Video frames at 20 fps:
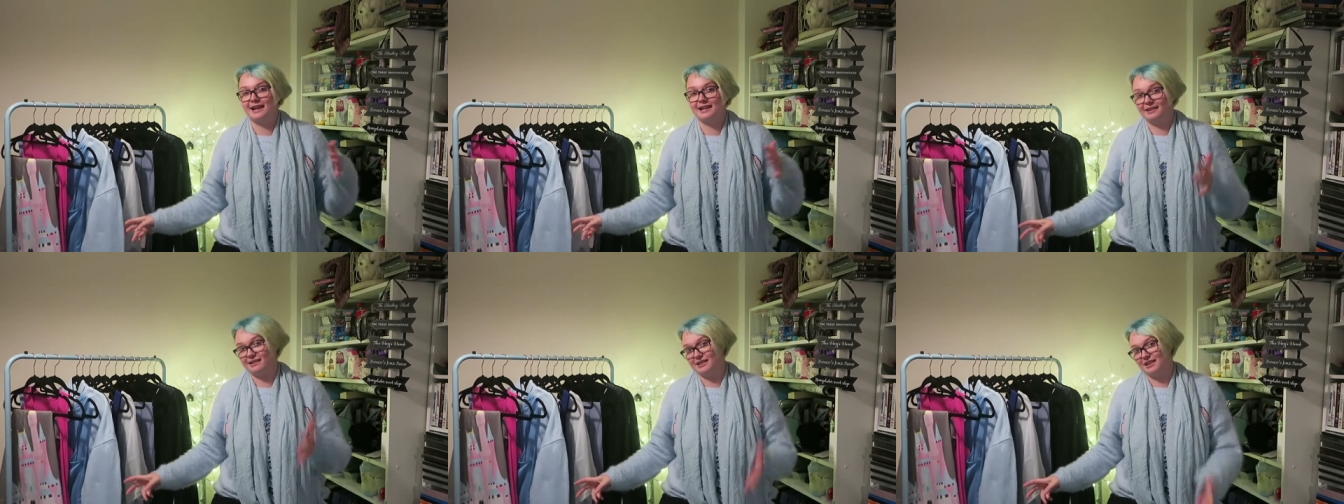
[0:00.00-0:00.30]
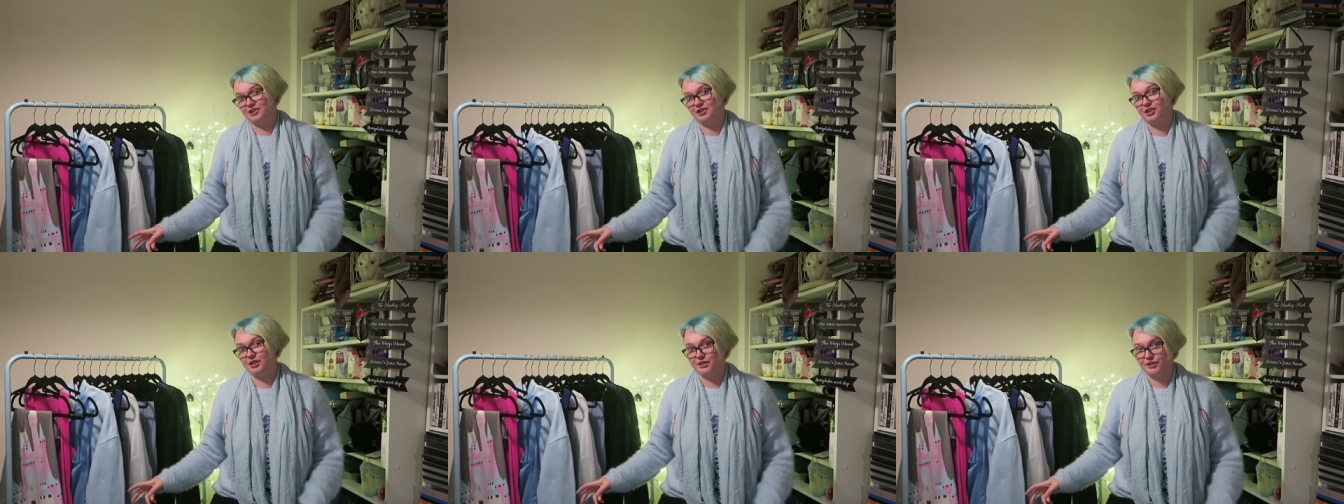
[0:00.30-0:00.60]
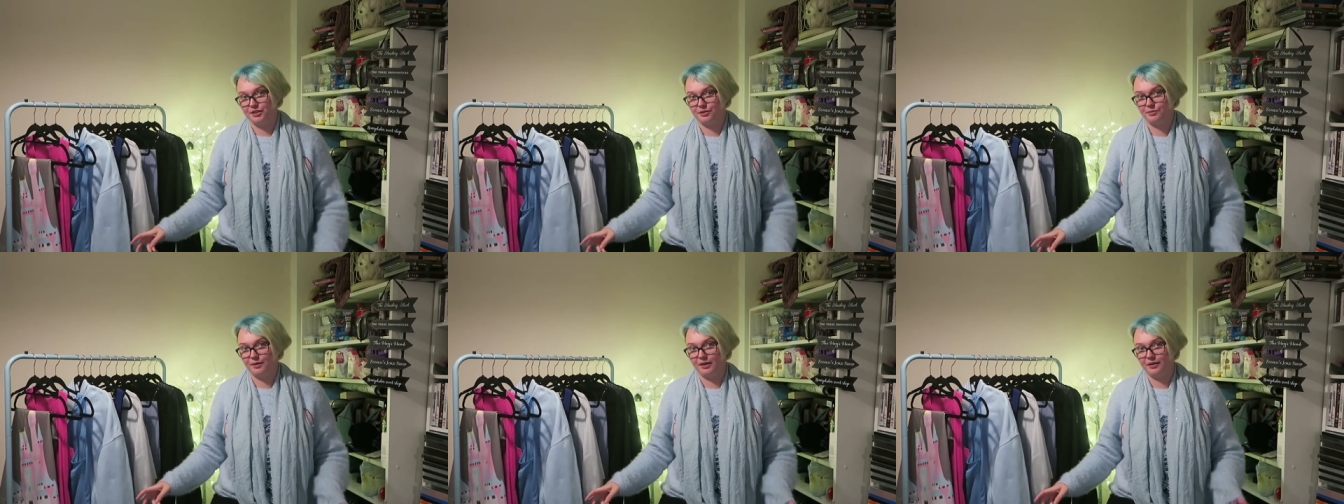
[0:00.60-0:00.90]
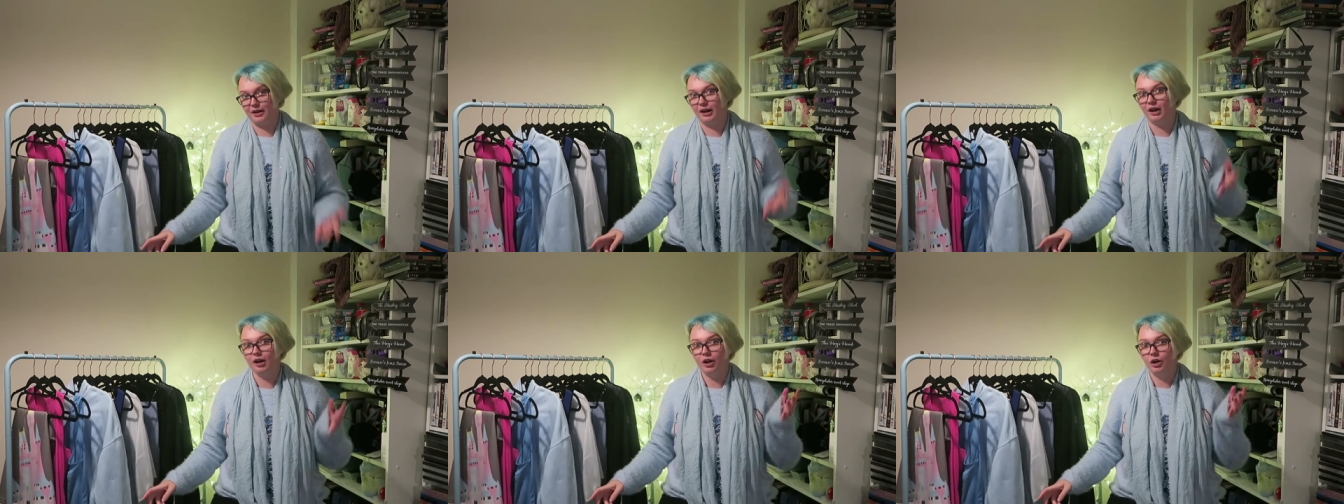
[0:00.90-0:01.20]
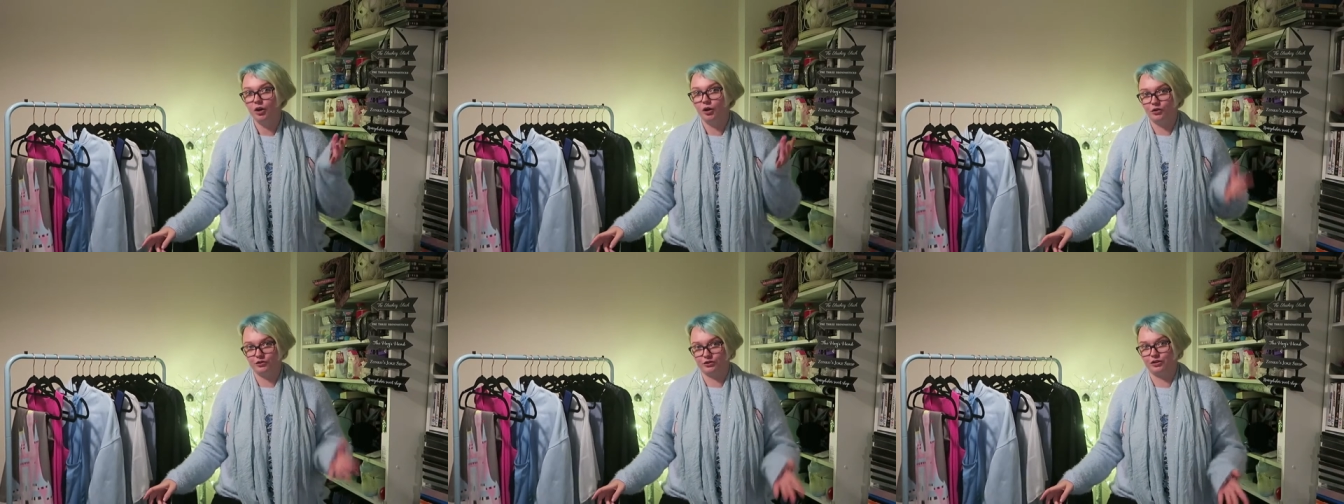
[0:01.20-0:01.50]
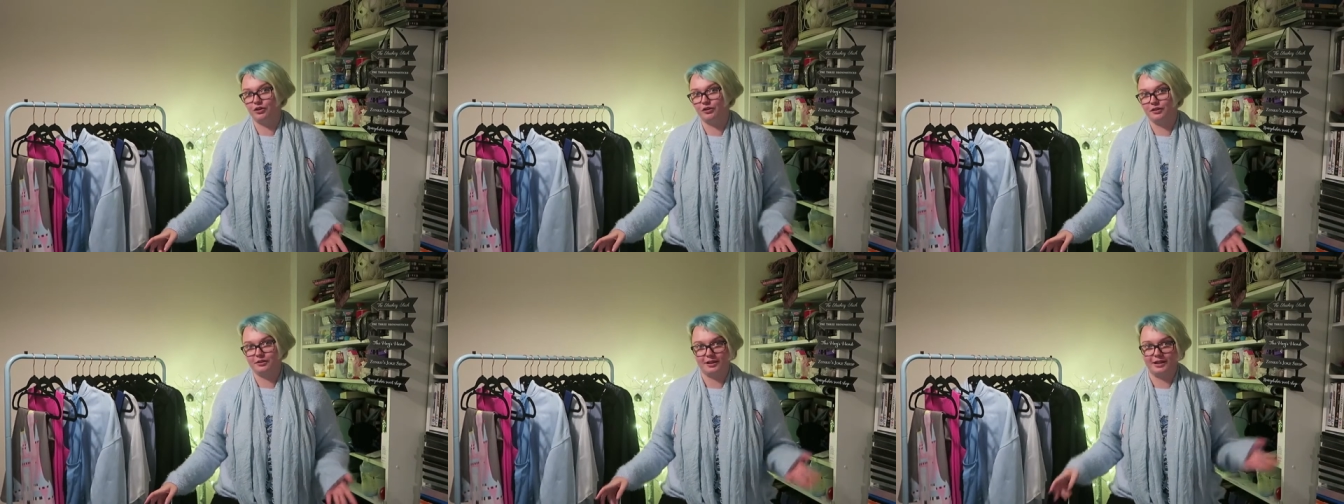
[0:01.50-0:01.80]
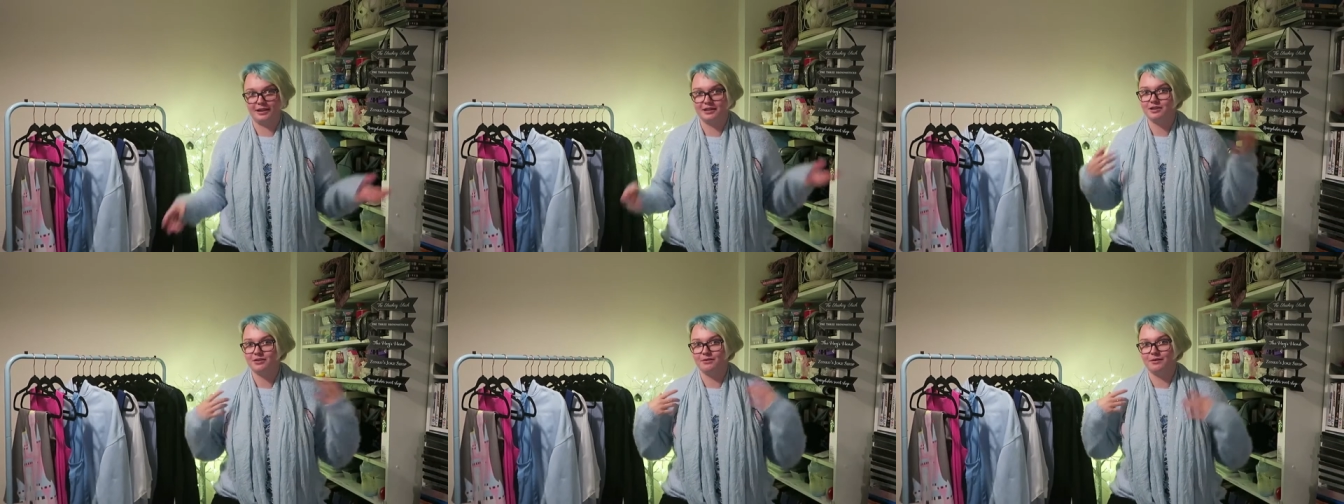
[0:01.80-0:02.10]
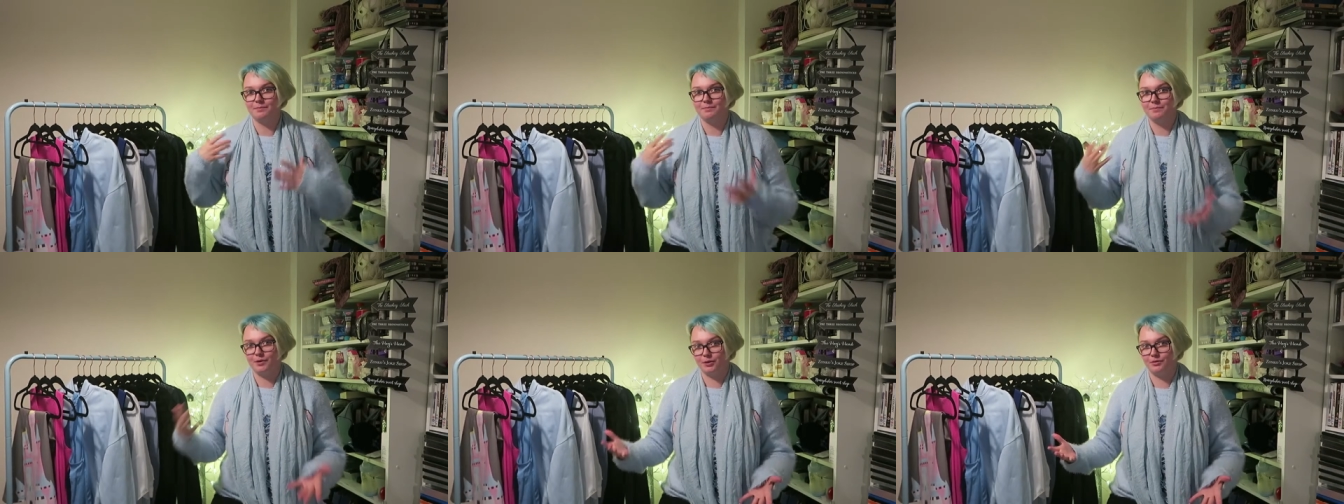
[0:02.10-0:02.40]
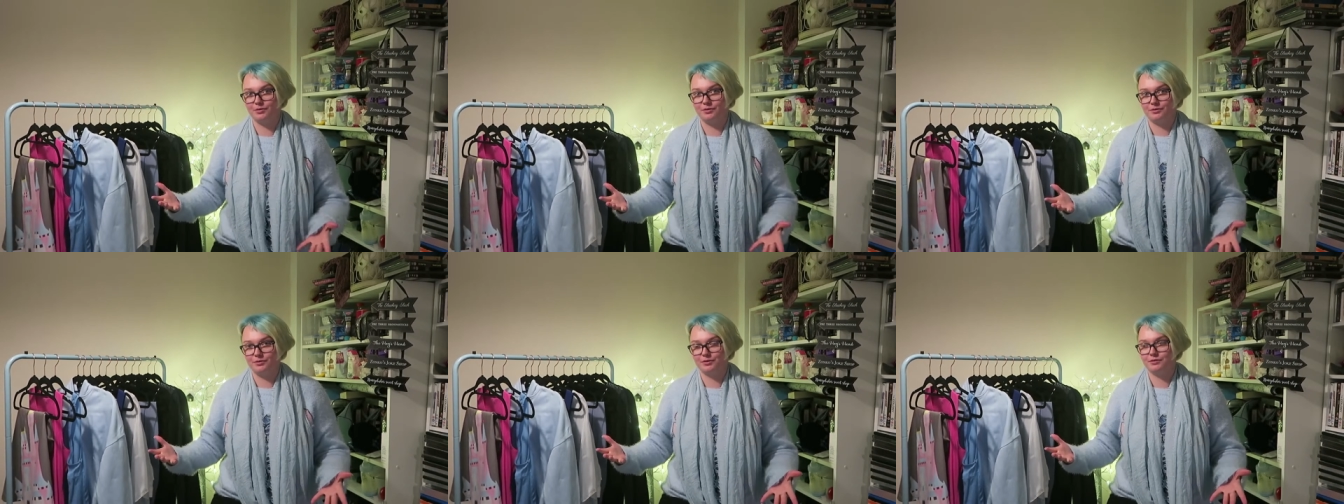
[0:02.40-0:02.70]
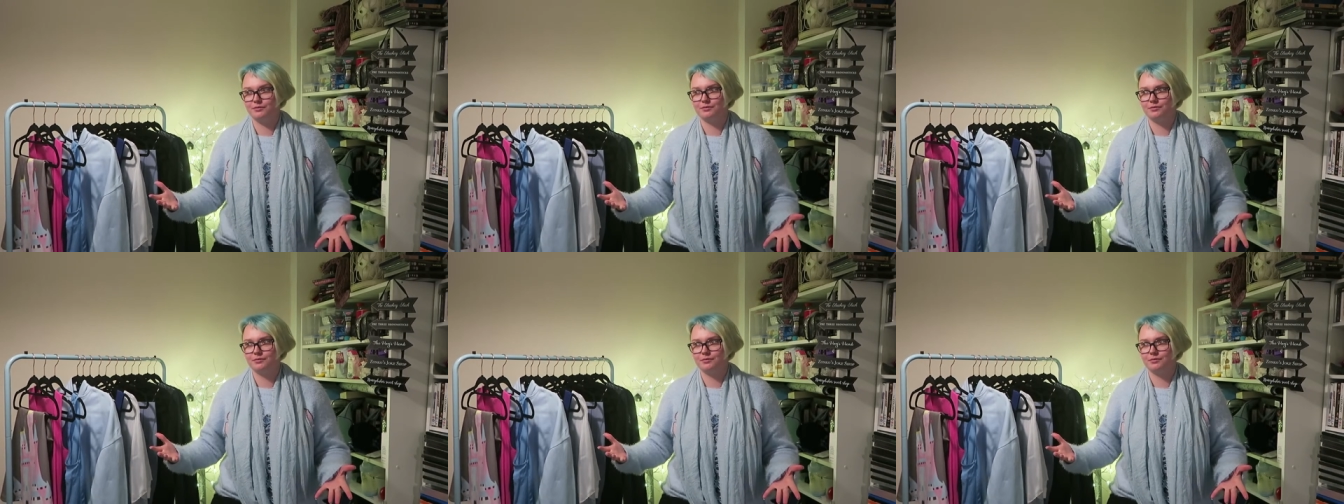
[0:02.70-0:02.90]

and I actually did wear it on holiday so it bowed,